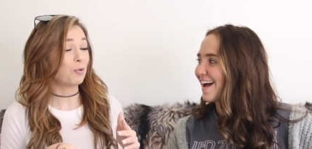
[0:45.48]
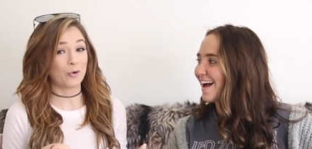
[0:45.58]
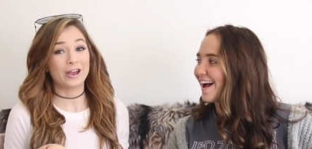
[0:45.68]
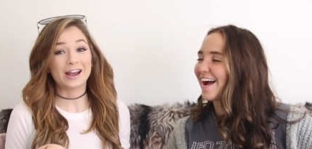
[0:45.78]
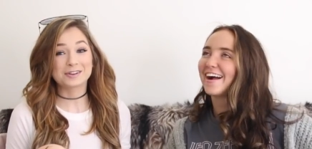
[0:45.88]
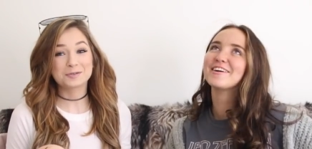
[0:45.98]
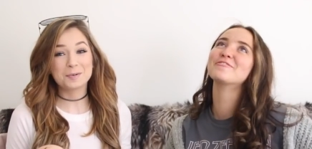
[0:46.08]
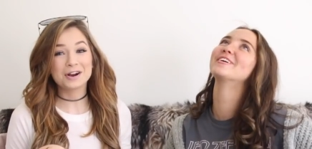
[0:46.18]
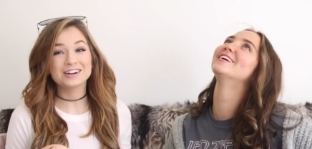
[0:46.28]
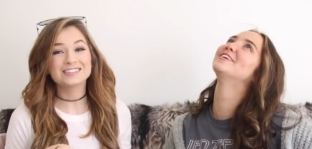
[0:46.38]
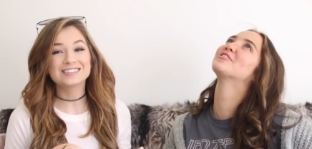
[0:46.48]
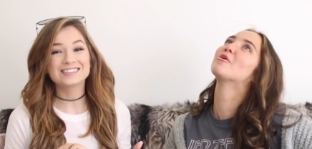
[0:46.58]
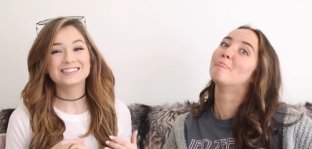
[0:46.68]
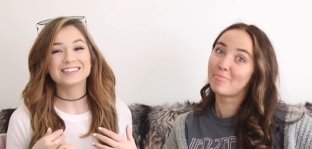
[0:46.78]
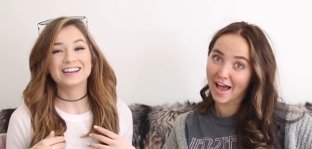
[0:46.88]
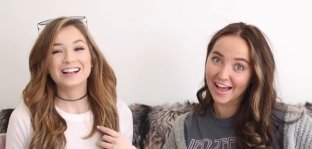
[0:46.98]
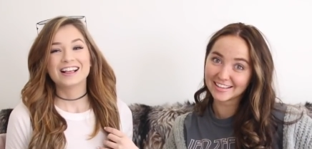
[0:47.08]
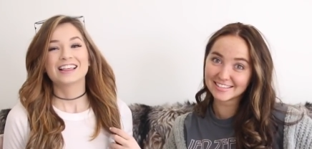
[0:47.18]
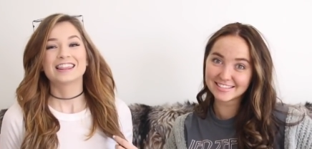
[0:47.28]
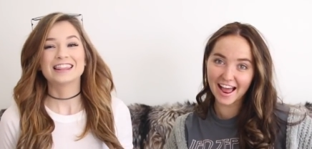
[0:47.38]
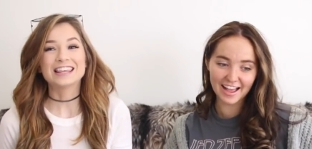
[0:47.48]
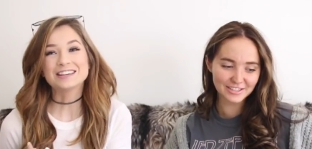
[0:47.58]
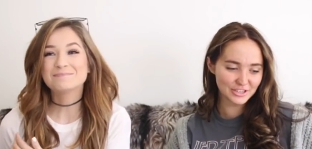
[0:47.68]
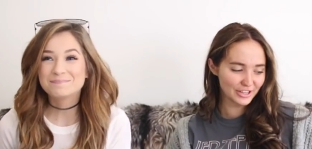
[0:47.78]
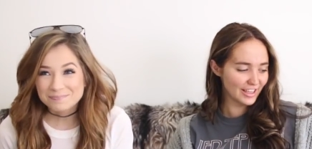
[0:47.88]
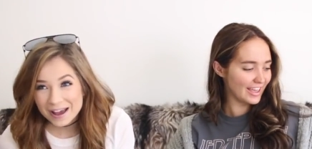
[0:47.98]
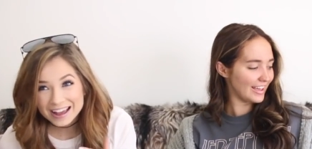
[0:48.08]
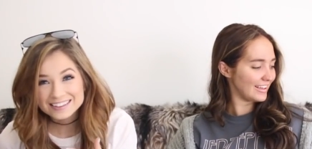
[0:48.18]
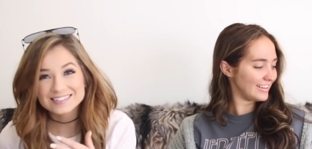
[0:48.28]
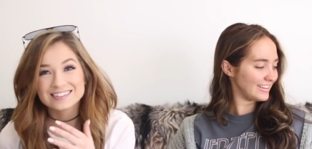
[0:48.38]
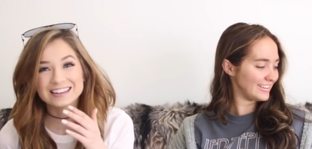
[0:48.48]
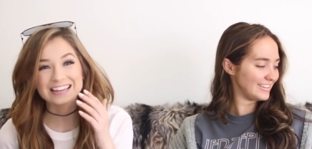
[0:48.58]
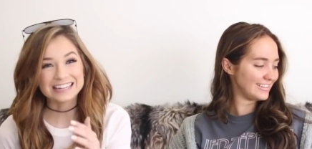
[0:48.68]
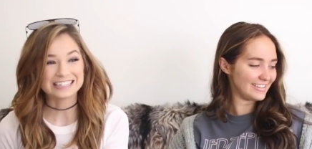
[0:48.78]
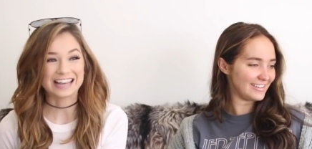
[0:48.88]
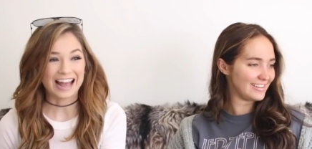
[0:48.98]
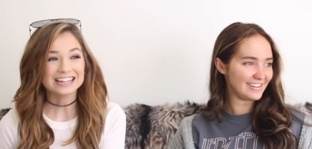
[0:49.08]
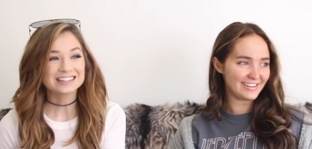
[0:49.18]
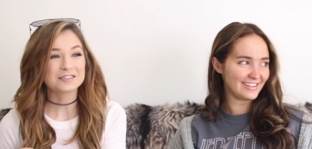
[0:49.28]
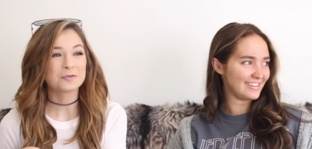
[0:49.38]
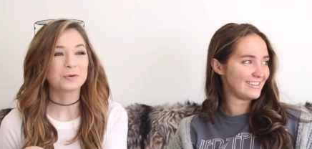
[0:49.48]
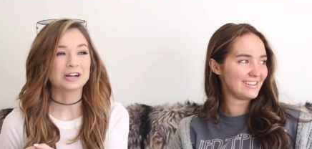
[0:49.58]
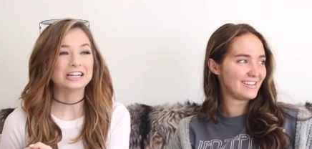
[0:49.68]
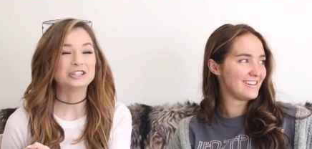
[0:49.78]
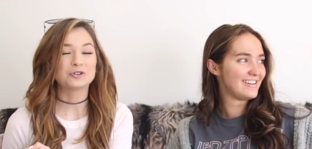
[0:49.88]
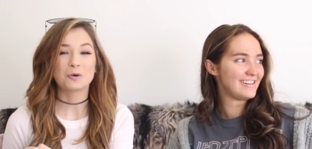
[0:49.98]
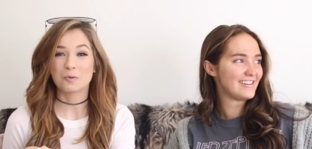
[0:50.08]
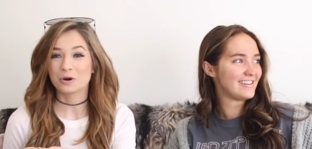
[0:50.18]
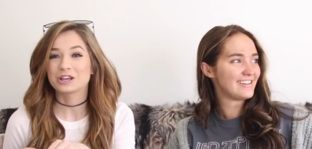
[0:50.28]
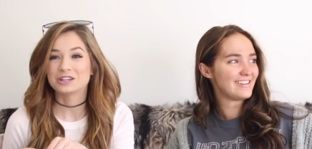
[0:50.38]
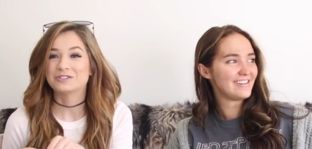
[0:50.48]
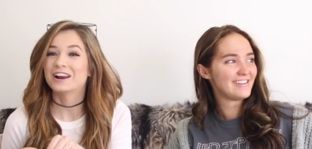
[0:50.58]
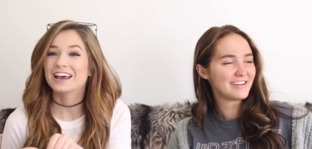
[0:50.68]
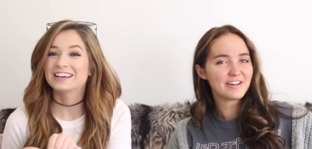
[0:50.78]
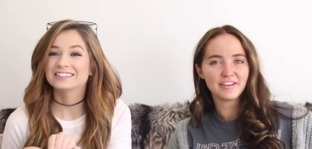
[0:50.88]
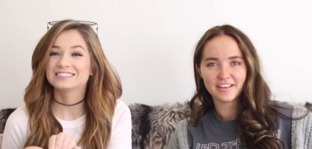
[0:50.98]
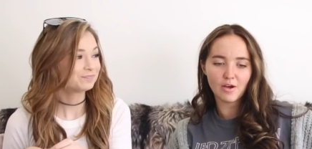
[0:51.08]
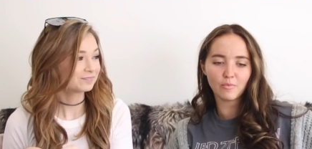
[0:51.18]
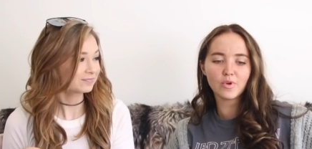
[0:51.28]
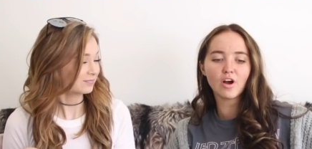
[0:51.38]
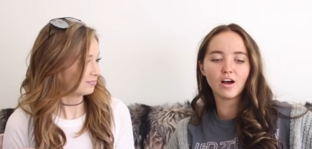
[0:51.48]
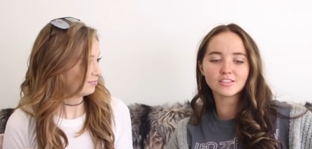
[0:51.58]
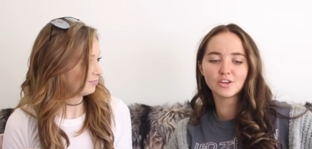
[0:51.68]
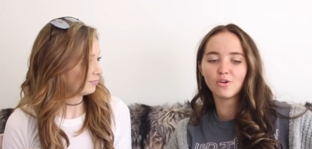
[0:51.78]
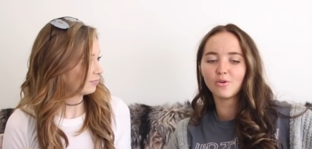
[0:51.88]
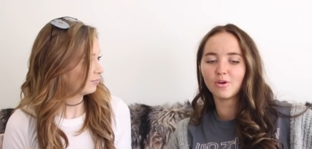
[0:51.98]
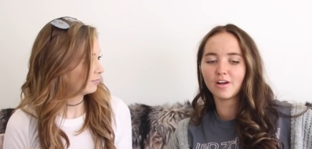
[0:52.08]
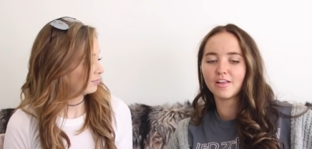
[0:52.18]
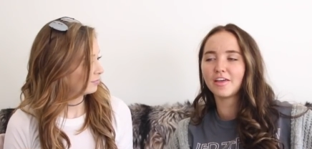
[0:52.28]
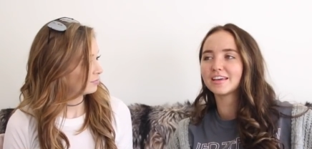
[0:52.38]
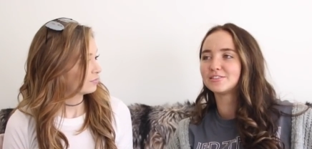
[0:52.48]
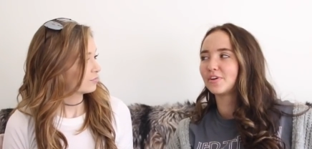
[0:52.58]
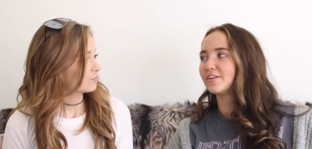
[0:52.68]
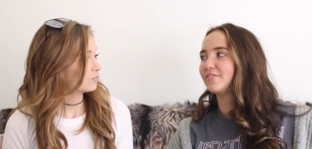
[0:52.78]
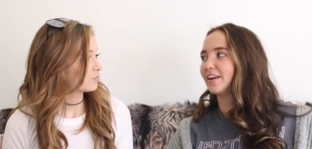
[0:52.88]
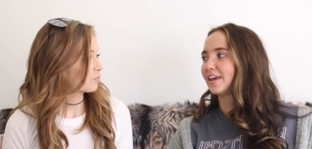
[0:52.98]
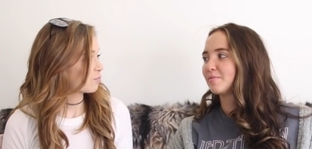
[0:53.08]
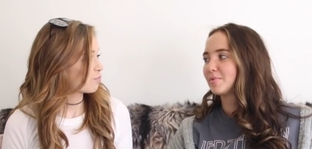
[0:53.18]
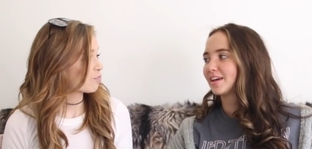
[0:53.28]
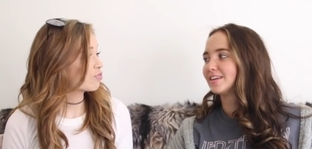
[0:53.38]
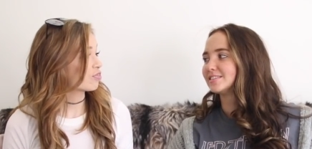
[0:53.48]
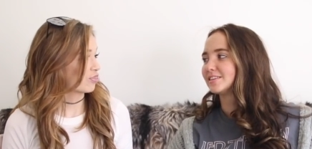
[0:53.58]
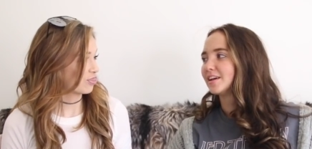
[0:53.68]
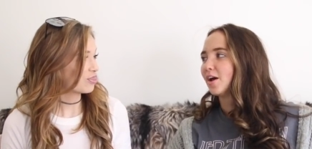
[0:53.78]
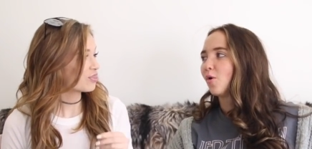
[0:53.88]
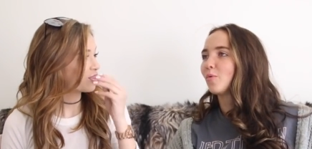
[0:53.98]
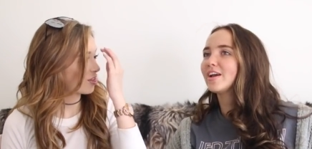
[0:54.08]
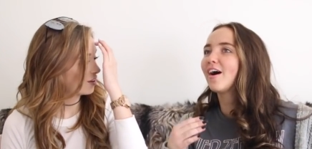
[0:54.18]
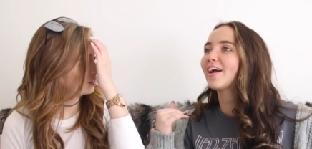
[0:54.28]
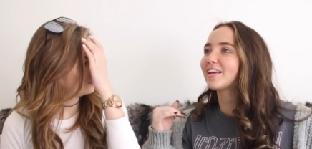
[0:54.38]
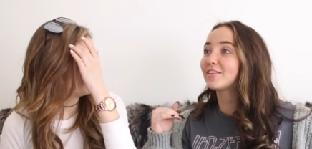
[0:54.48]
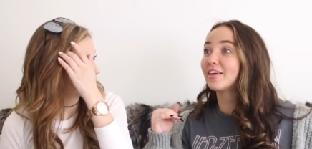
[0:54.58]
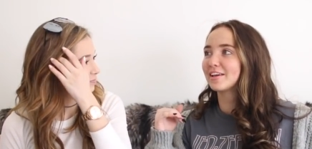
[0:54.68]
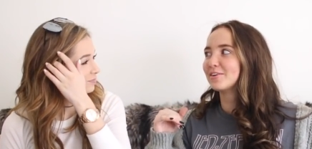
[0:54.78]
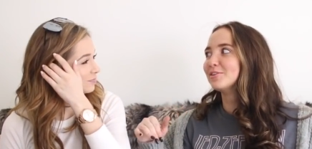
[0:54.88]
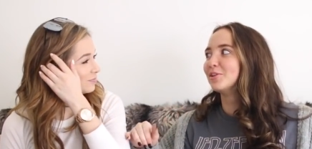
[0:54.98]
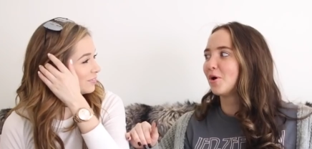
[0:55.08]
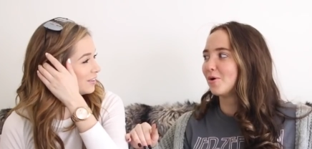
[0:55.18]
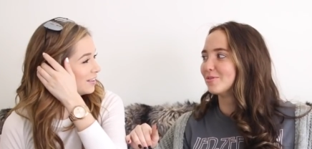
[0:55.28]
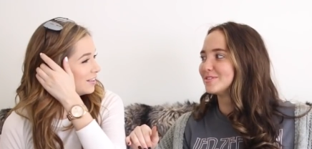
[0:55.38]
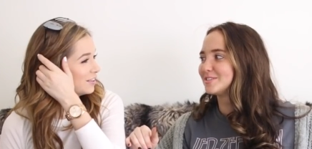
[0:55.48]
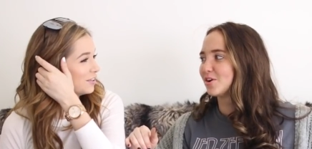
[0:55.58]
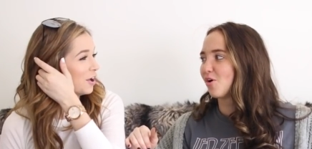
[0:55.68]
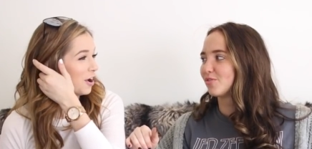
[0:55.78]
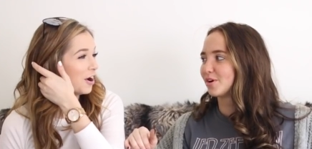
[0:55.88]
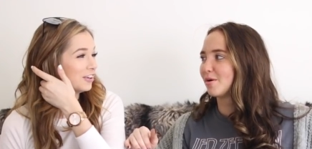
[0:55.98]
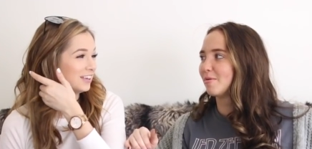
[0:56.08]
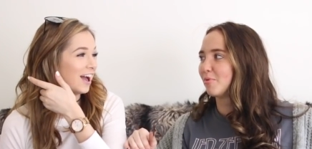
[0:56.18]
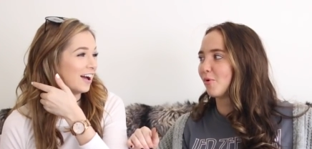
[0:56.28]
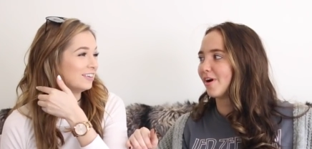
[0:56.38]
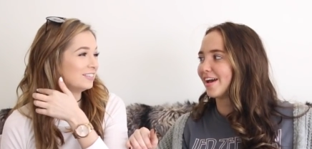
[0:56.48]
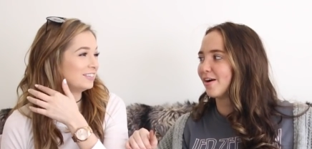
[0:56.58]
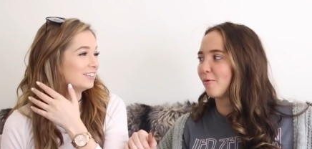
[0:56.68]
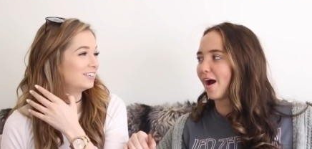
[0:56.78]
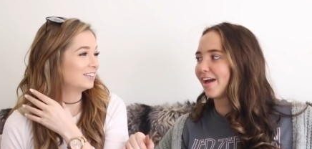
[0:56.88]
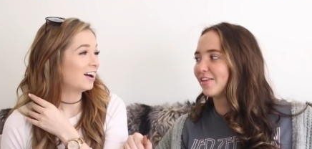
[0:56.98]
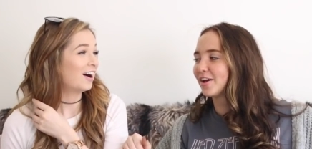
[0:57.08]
Speaker 1: boy experts. We are the best, actually. The best it gets, we're gonna do a boy Q&A.
Speaker 2: And we also, like it's very fitting because mm -hmm. we got like close over a yeah. boy a while